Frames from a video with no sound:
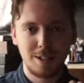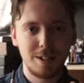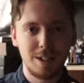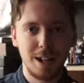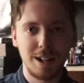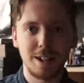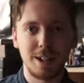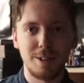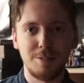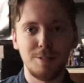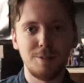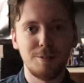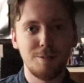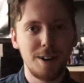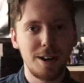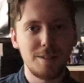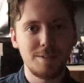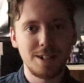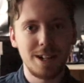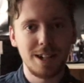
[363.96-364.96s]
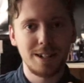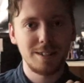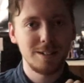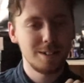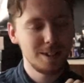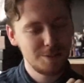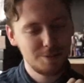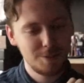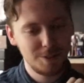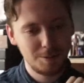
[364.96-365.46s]
gonna give you five
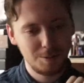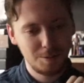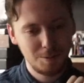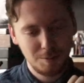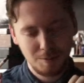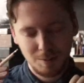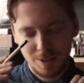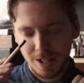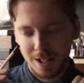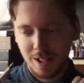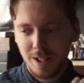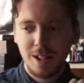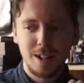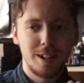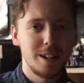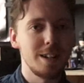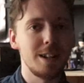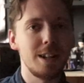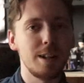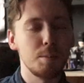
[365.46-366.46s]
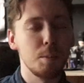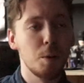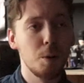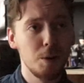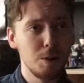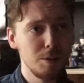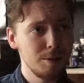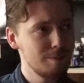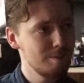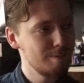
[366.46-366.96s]
seconds. If you need
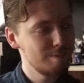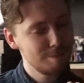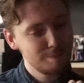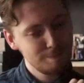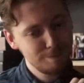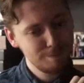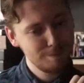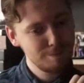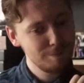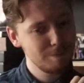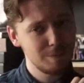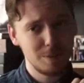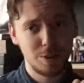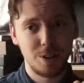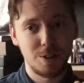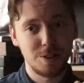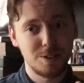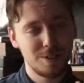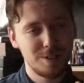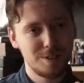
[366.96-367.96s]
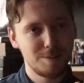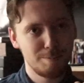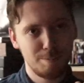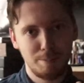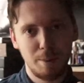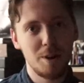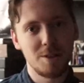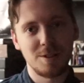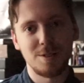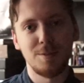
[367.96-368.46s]
more, just
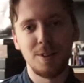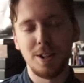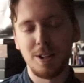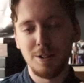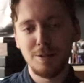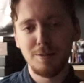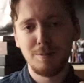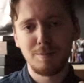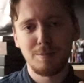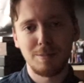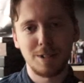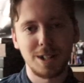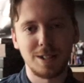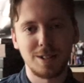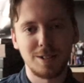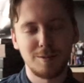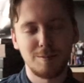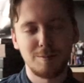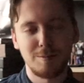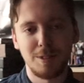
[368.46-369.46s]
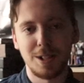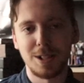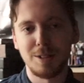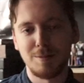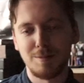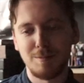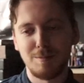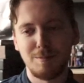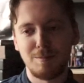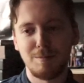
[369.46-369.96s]
pause the video, because,
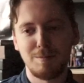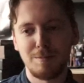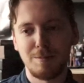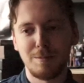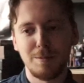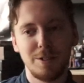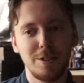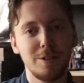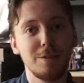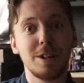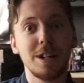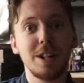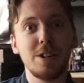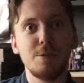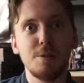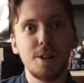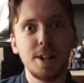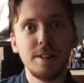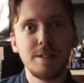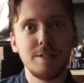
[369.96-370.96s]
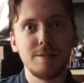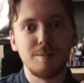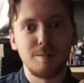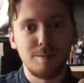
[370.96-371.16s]
well, you can do that.